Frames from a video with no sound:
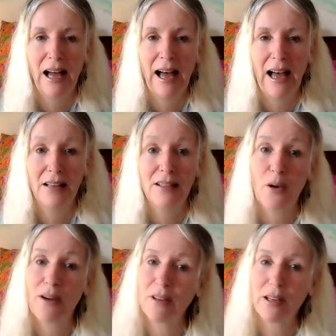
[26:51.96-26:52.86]
And
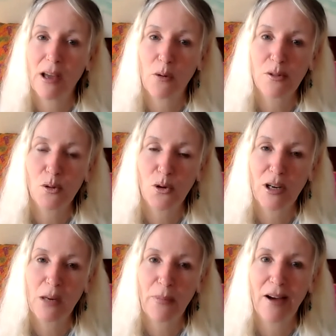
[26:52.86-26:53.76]
so everything that I was
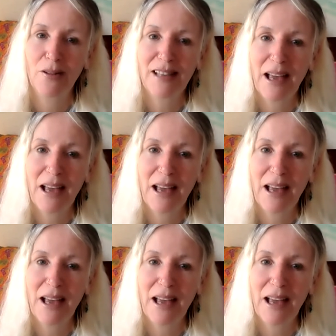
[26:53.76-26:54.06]
talking about,